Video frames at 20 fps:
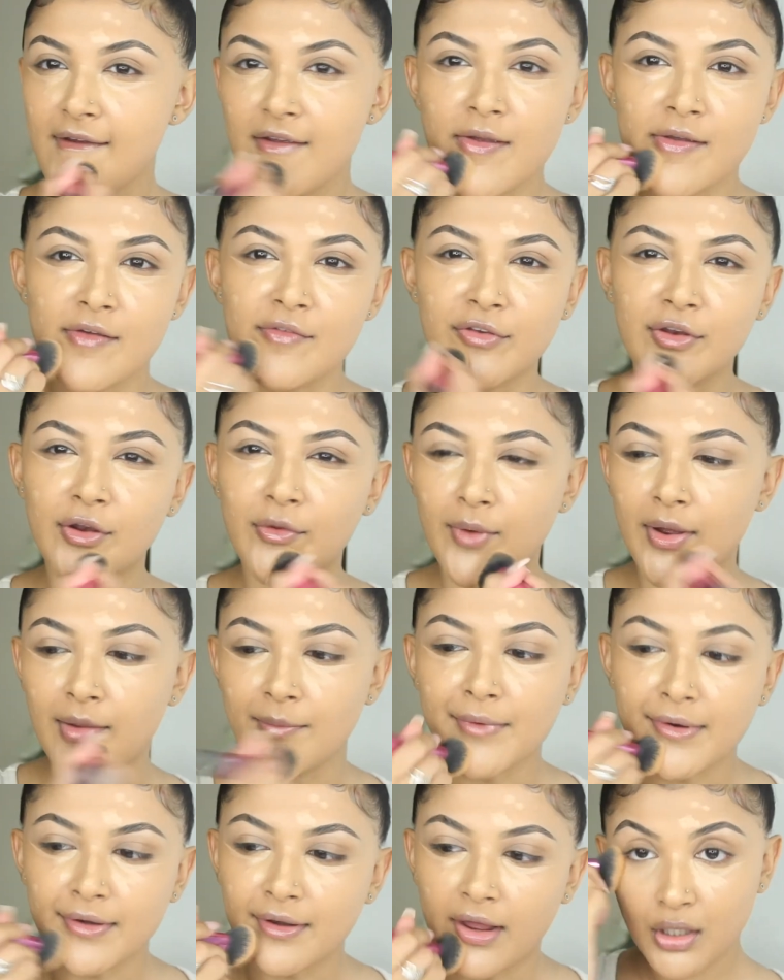if you know what I
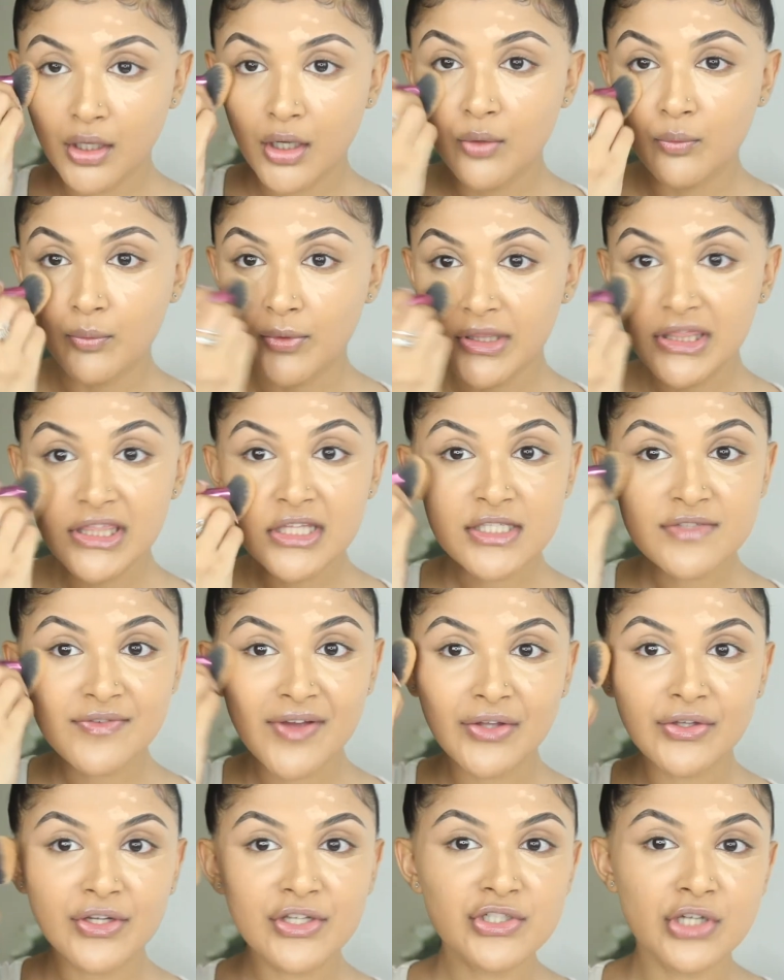mean. With this
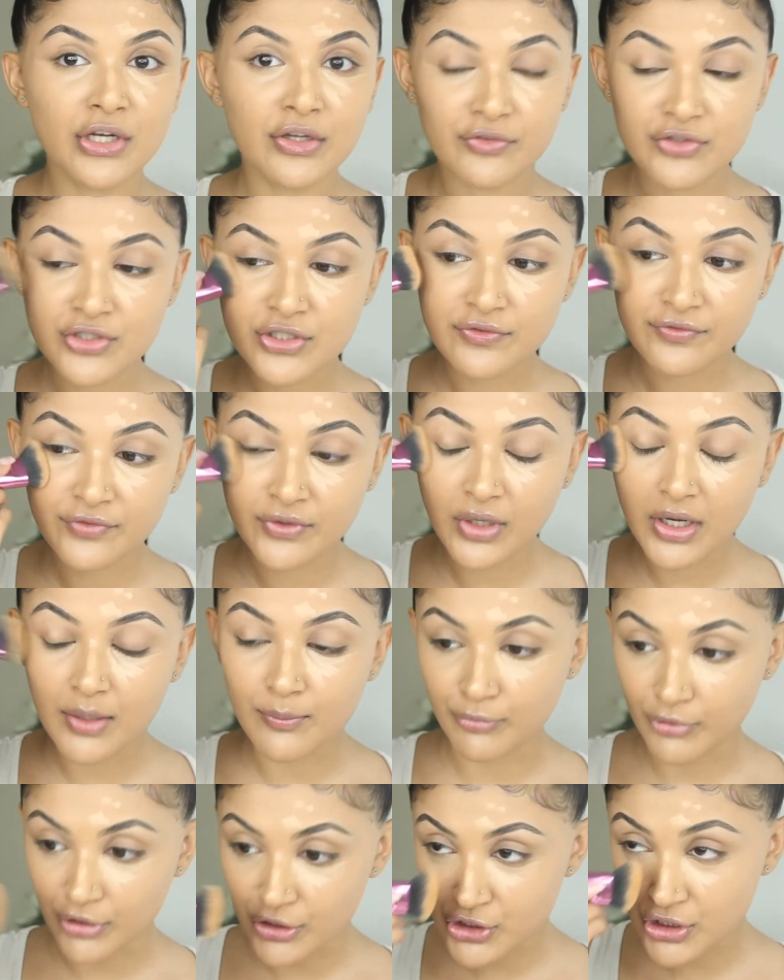foundation, I just feel like
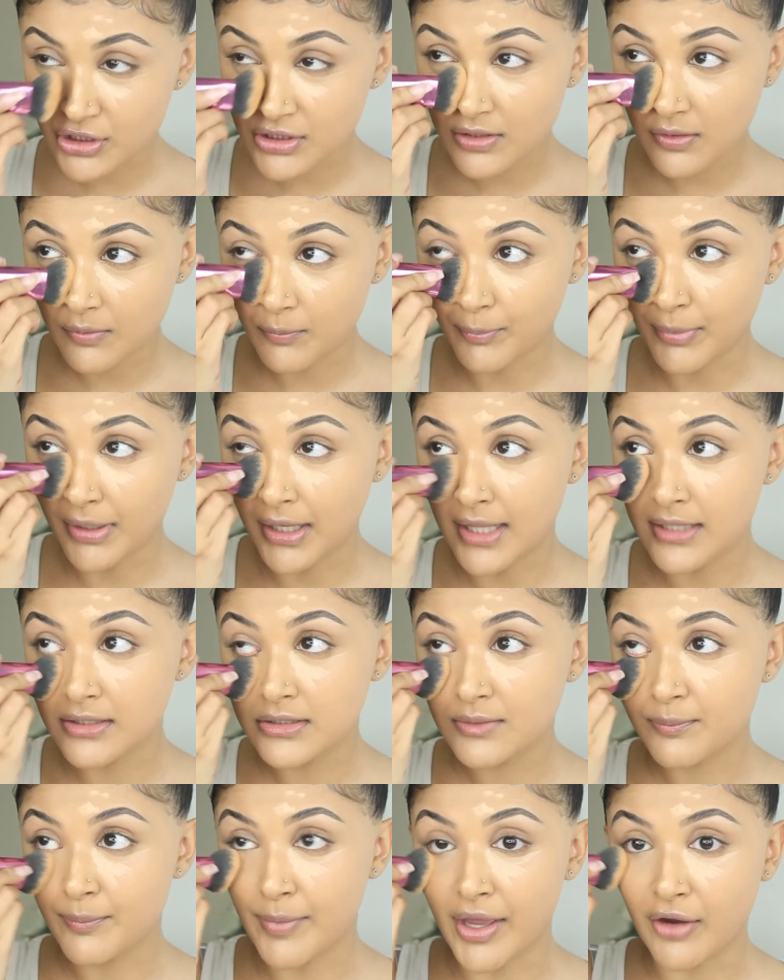brushes
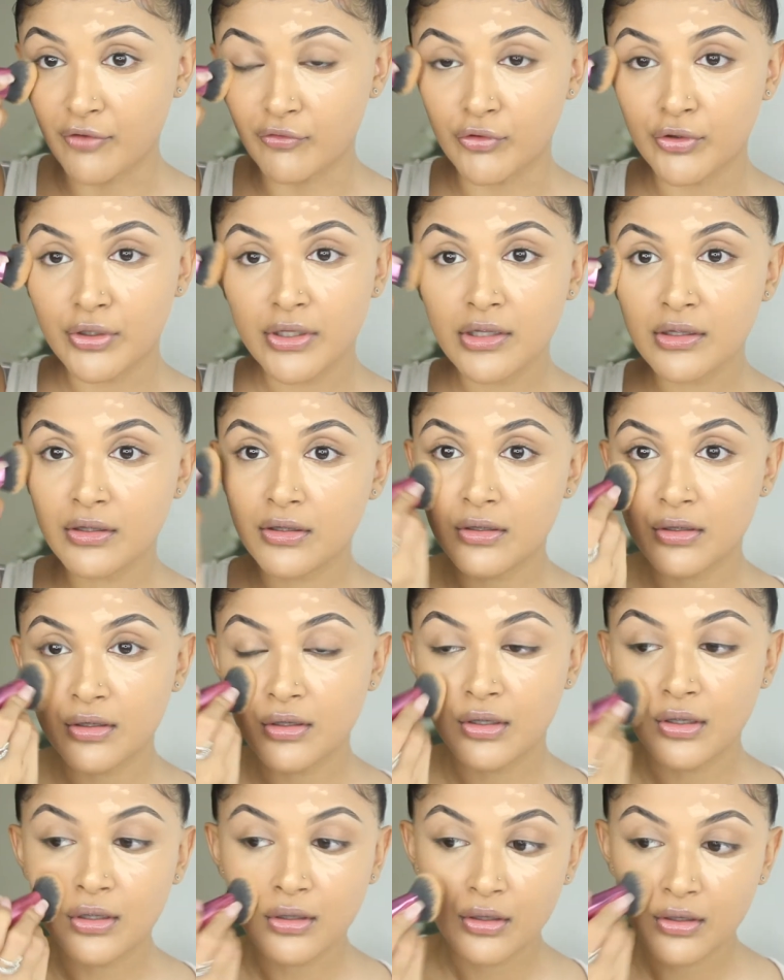blend better on it
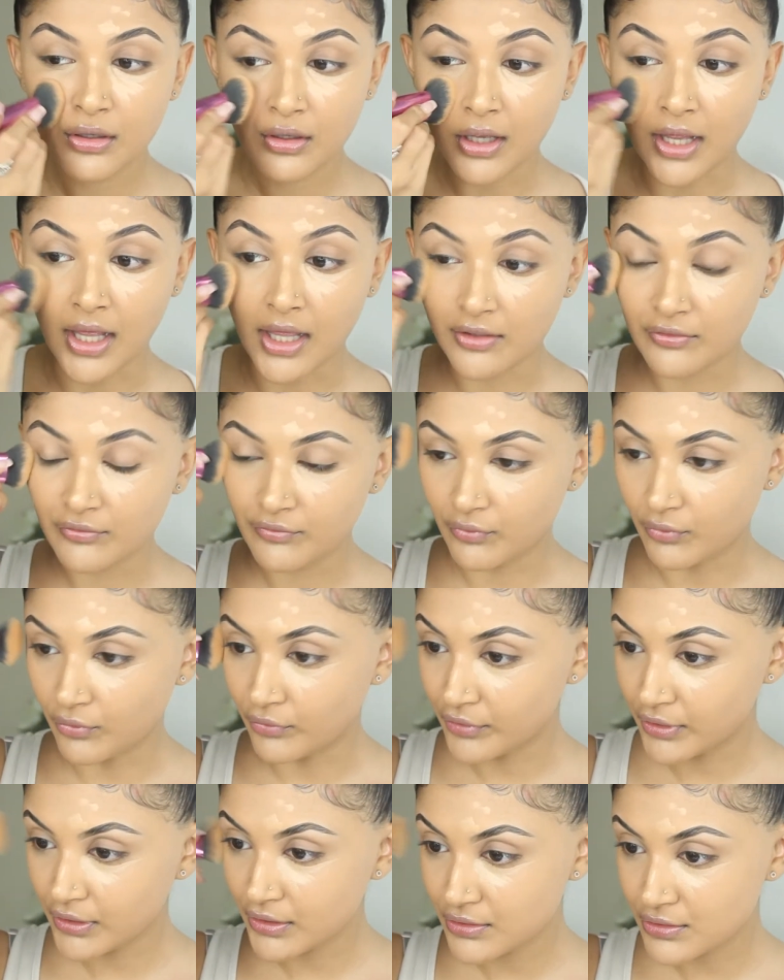and
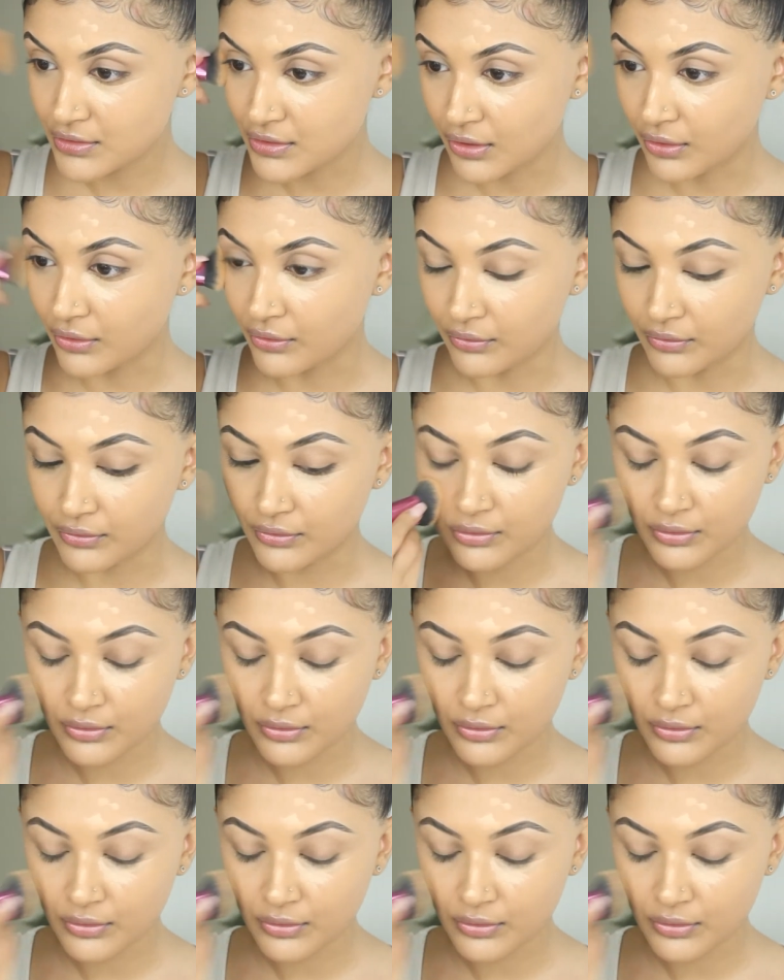for it, so